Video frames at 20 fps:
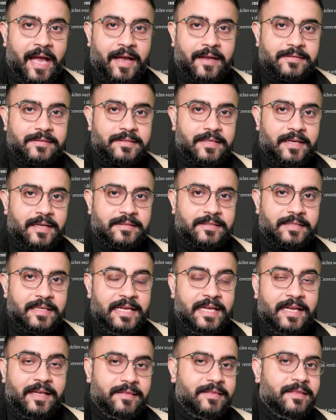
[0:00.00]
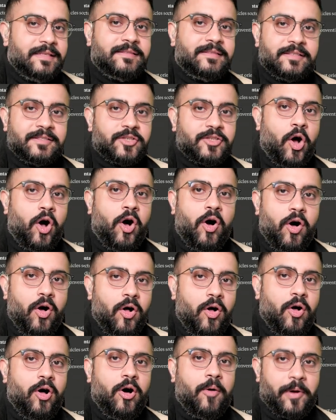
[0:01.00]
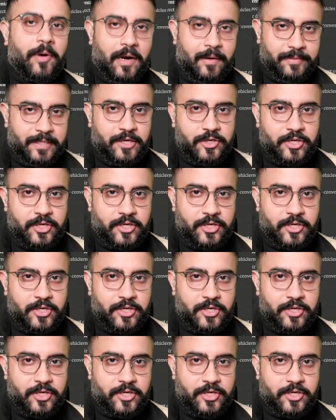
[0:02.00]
assets. This is all prompt